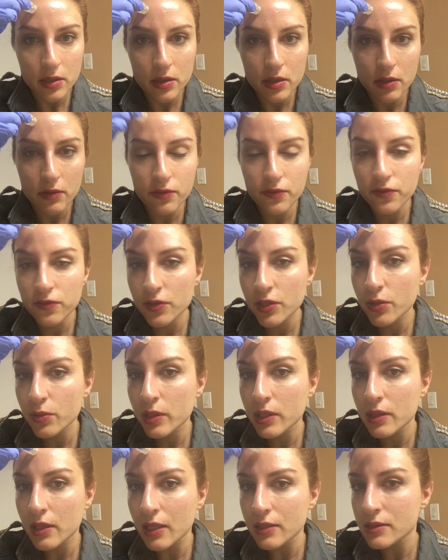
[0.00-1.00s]
the
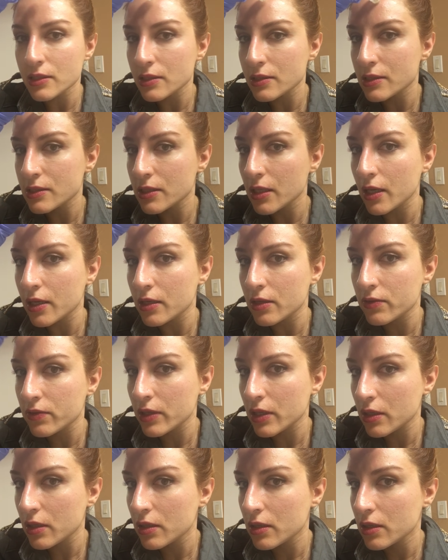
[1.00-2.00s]
fluid that's inside of
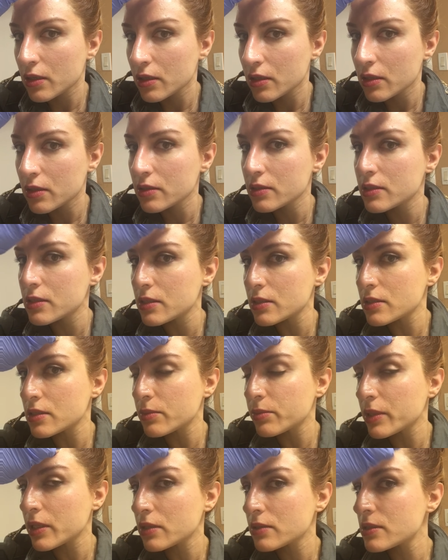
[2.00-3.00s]
it
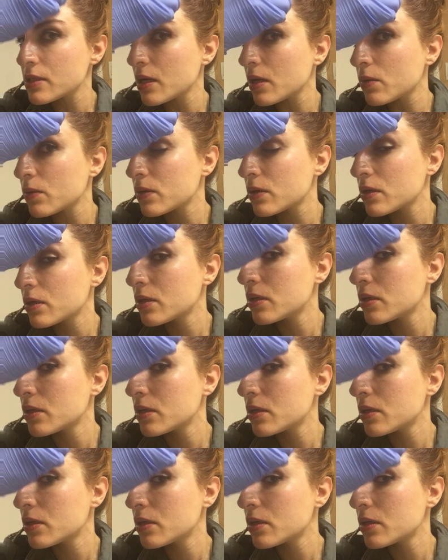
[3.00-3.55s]
dissipates out